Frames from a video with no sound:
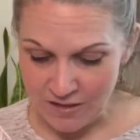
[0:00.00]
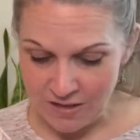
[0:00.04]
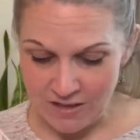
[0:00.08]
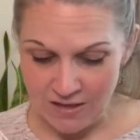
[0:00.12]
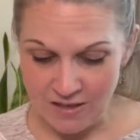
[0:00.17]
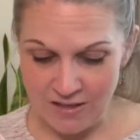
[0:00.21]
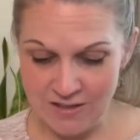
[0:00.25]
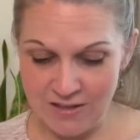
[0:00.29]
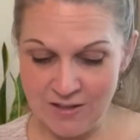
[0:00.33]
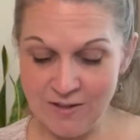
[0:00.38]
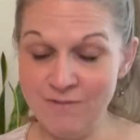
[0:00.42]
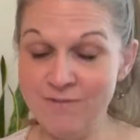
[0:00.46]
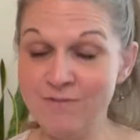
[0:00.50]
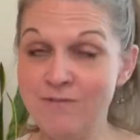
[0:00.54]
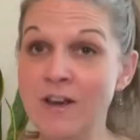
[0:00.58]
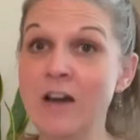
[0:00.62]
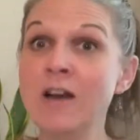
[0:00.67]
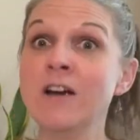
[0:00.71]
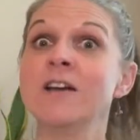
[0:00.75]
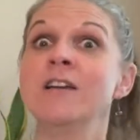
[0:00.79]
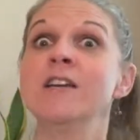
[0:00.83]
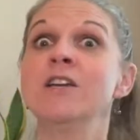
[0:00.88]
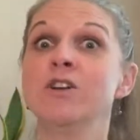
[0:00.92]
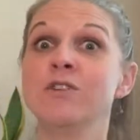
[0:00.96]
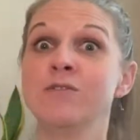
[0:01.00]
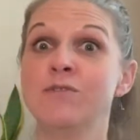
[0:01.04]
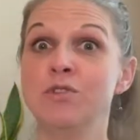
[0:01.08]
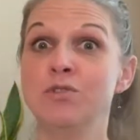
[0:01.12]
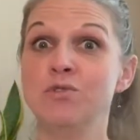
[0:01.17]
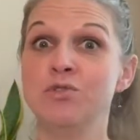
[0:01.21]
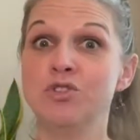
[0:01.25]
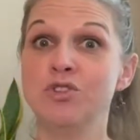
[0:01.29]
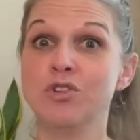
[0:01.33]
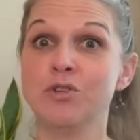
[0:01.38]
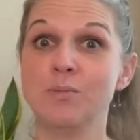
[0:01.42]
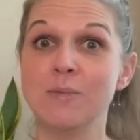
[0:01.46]
in the very near
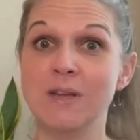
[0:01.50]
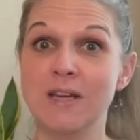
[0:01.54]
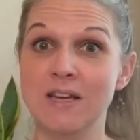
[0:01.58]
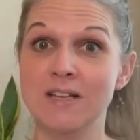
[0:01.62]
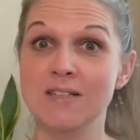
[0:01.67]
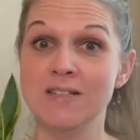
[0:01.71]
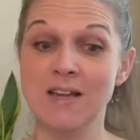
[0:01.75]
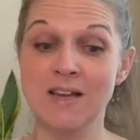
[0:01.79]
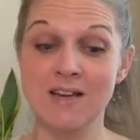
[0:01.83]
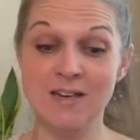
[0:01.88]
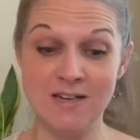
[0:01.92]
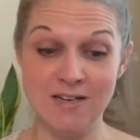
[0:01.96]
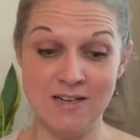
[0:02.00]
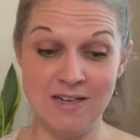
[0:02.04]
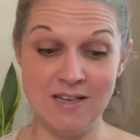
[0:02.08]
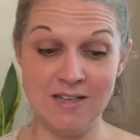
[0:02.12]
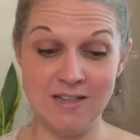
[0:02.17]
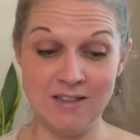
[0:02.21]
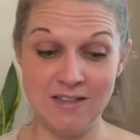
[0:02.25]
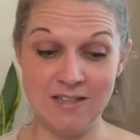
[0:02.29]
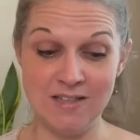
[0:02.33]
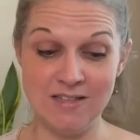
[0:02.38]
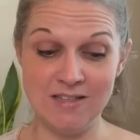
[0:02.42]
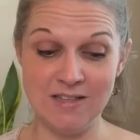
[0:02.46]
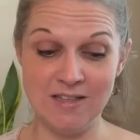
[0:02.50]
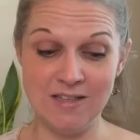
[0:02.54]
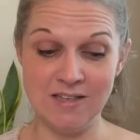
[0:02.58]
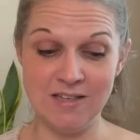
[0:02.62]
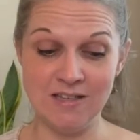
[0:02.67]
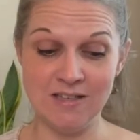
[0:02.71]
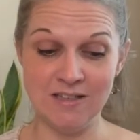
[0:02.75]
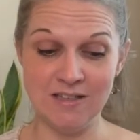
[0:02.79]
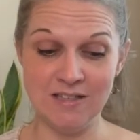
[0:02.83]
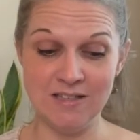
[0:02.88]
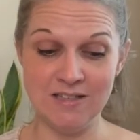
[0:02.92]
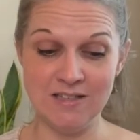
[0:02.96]
future, because I need to get this
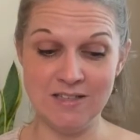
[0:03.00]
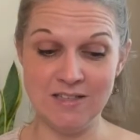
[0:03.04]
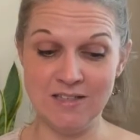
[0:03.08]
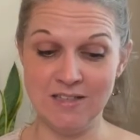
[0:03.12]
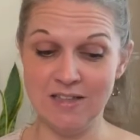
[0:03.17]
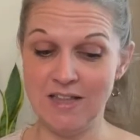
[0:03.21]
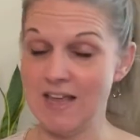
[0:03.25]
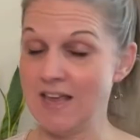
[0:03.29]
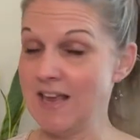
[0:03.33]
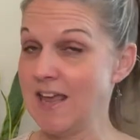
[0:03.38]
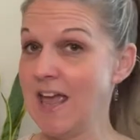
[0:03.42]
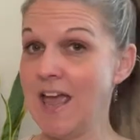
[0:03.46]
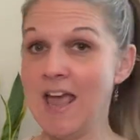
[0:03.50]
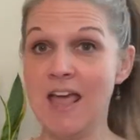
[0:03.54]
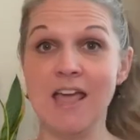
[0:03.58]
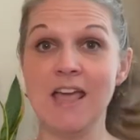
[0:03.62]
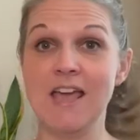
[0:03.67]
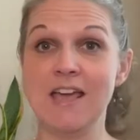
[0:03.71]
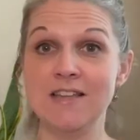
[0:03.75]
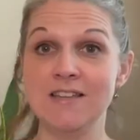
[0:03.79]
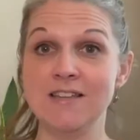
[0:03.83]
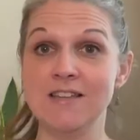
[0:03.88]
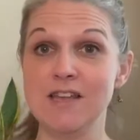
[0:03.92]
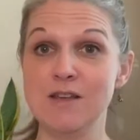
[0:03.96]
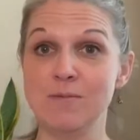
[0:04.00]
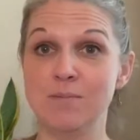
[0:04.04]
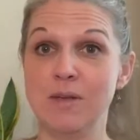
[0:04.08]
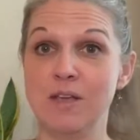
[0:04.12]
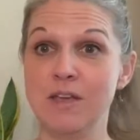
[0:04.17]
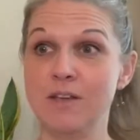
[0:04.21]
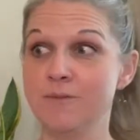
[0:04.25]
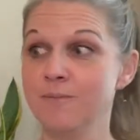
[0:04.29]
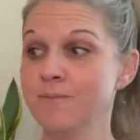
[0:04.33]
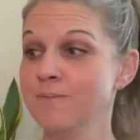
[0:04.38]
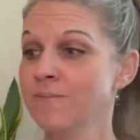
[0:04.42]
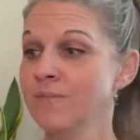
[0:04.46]
thing listed like
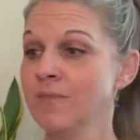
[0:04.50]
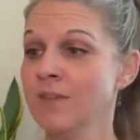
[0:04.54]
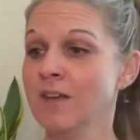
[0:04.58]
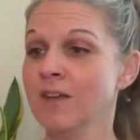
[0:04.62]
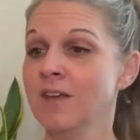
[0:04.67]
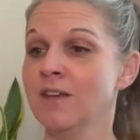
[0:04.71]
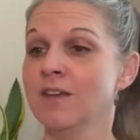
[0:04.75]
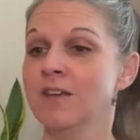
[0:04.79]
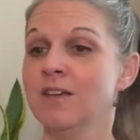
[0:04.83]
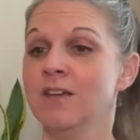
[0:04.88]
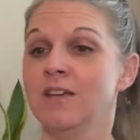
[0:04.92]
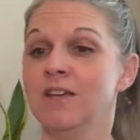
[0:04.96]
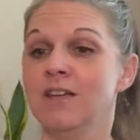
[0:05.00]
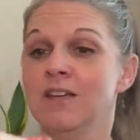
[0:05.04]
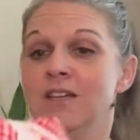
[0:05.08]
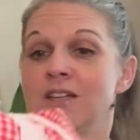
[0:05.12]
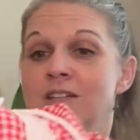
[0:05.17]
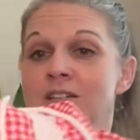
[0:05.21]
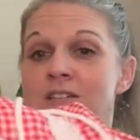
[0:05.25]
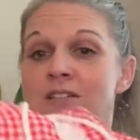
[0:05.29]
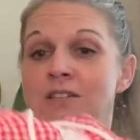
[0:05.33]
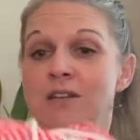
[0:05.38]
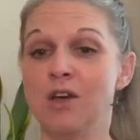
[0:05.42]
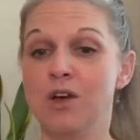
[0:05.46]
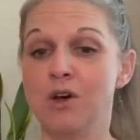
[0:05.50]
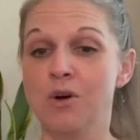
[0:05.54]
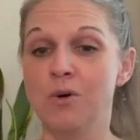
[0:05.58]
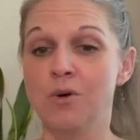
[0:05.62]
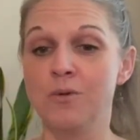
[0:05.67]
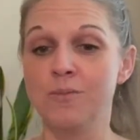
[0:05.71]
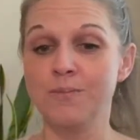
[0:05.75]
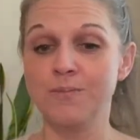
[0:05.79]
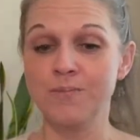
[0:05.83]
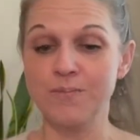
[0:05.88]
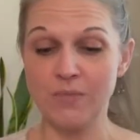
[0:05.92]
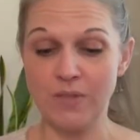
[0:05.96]
ASAP. So
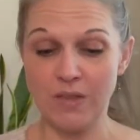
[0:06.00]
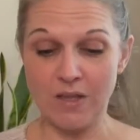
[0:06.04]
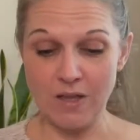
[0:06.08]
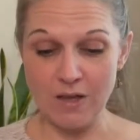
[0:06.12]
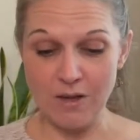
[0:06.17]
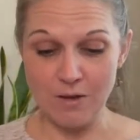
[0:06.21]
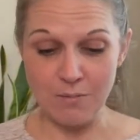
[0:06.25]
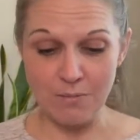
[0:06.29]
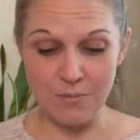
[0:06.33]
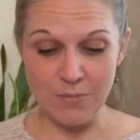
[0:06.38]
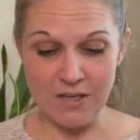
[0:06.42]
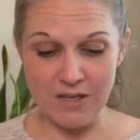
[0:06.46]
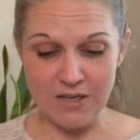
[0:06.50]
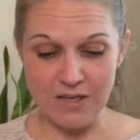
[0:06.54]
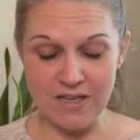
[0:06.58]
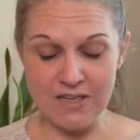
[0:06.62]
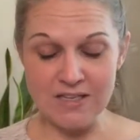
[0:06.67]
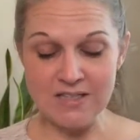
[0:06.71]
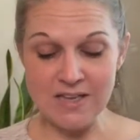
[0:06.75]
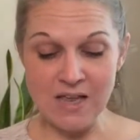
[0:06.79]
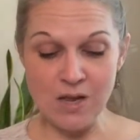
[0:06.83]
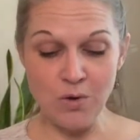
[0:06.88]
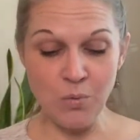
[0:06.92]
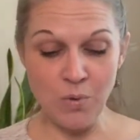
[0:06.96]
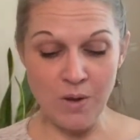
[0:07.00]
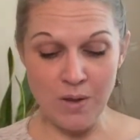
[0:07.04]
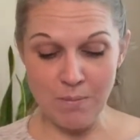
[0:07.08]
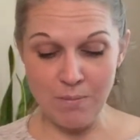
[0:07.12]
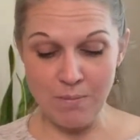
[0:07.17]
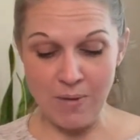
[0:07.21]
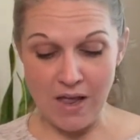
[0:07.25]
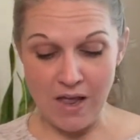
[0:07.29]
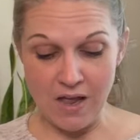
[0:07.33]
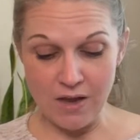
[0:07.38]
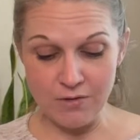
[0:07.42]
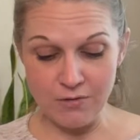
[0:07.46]
because I went
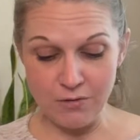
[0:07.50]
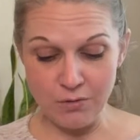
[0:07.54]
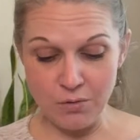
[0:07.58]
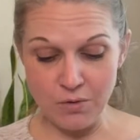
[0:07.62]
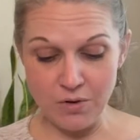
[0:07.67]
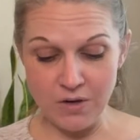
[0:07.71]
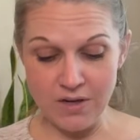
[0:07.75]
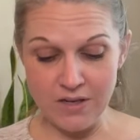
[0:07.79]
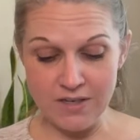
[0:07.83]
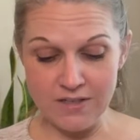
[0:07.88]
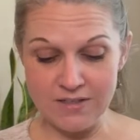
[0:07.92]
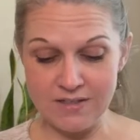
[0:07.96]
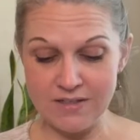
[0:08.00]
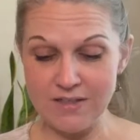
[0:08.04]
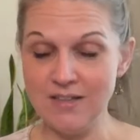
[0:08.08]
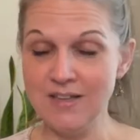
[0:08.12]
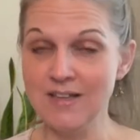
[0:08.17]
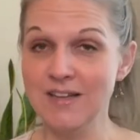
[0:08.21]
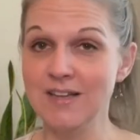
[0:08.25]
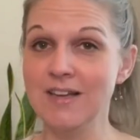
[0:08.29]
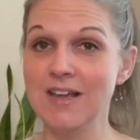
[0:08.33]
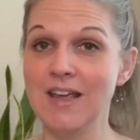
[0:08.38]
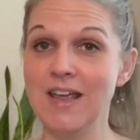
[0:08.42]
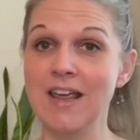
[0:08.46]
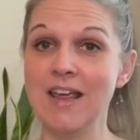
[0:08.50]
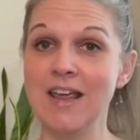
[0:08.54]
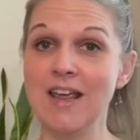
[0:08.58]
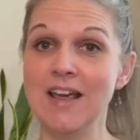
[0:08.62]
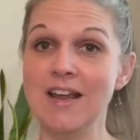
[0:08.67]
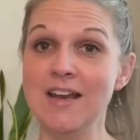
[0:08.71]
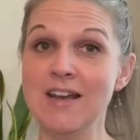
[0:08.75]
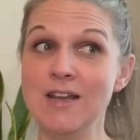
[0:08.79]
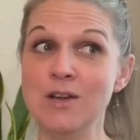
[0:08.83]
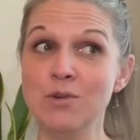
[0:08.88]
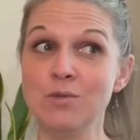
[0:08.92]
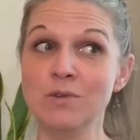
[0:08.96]
back for it
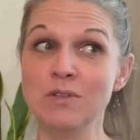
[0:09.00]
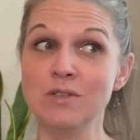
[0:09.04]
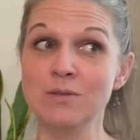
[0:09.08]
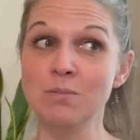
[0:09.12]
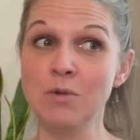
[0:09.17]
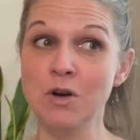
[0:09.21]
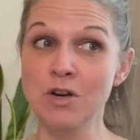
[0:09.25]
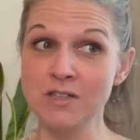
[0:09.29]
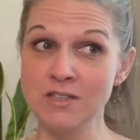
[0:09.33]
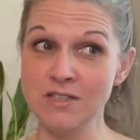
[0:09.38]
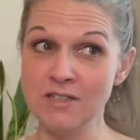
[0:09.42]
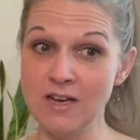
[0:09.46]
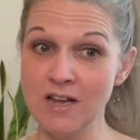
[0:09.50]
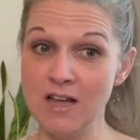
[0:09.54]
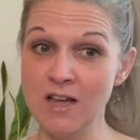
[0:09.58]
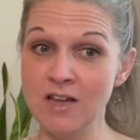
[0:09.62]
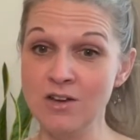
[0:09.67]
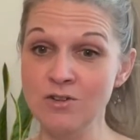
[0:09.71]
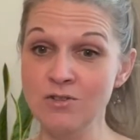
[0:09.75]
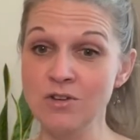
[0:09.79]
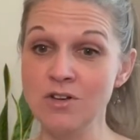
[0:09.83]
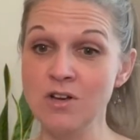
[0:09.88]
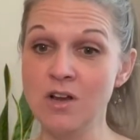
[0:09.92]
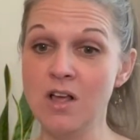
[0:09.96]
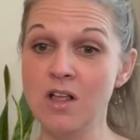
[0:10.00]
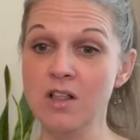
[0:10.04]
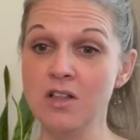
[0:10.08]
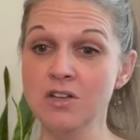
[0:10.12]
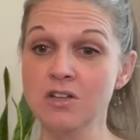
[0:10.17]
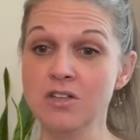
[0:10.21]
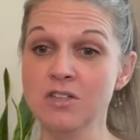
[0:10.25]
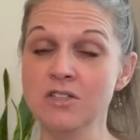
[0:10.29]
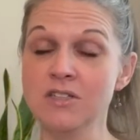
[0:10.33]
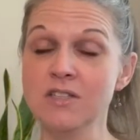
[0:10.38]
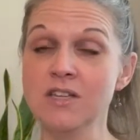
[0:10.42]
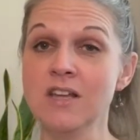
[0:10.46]
and it was marked at
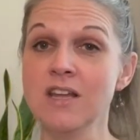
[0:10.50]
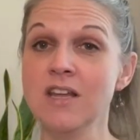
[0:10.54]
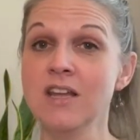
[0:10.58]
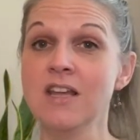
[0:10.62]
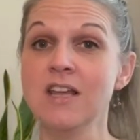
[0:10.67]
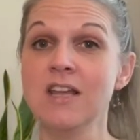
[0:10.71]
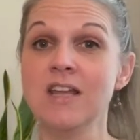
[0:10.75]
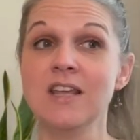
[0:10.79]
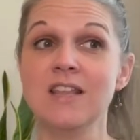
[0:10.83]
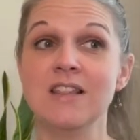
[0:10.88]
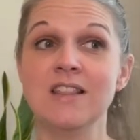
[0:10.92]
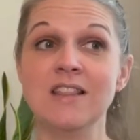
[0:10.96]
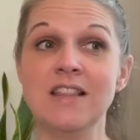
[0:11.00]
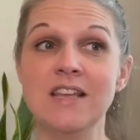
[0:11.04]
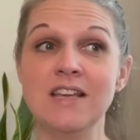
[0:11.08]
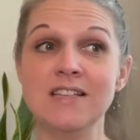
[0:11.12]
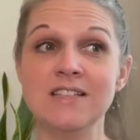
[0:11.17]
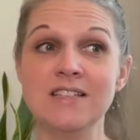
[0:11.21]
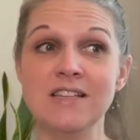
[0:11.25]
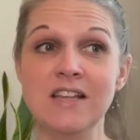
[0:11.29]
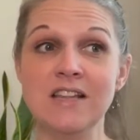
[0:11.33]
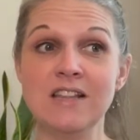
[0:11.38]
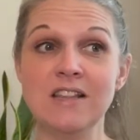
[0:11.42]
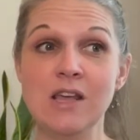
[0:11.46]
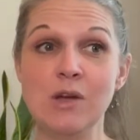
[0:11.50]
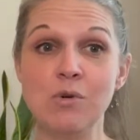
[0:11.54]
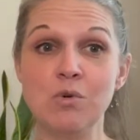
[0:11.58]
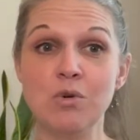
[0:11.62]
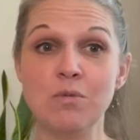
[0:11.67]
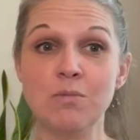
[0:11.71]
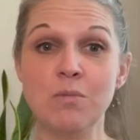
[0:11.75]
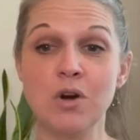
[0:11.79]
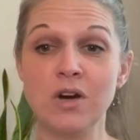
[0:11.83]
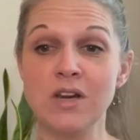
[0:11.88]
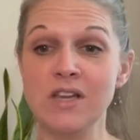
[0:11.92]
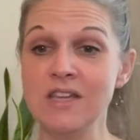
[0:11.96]
$100, they said they were
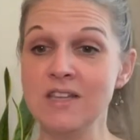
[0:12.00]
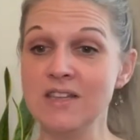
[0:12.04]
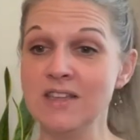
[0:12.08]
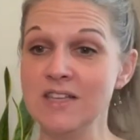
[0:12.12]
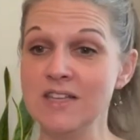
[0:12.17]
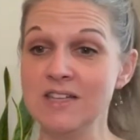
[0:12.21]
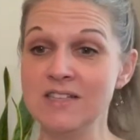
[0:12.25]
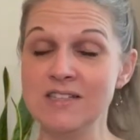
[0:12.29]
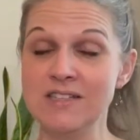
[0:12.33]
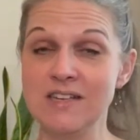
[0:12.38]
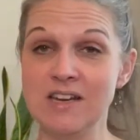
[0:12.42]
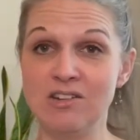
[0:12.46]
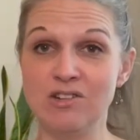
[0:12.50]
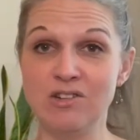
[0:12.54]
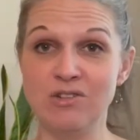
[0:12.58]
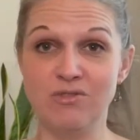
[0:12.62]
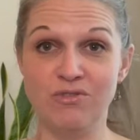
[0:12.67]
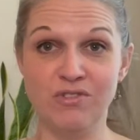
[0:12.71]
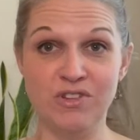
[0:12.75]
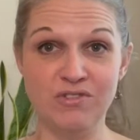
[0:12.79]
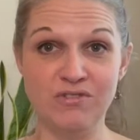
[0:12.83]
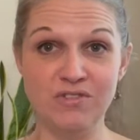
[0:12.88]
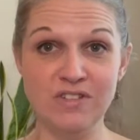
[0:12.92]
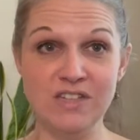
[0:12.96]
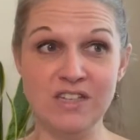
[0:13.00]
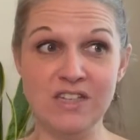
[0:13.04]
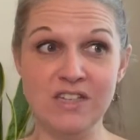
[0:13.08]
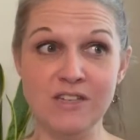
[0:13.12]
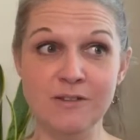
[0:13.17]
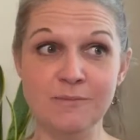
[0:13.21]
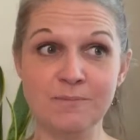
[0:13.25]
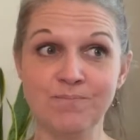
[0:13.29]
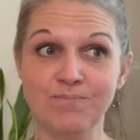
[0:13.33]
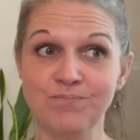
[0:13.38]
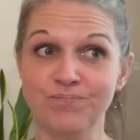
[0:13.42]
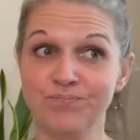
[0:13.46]
marking things down to $50.